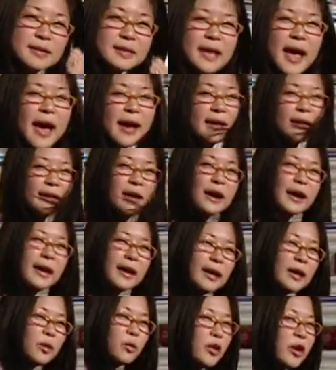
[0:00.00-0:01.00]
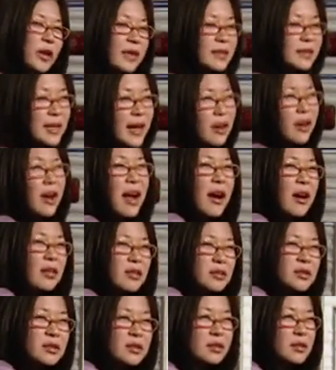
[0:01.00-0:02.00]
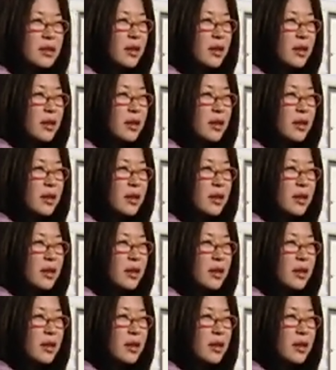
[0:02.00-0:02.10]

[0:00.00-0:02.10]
Zach and I, and we're inside our house.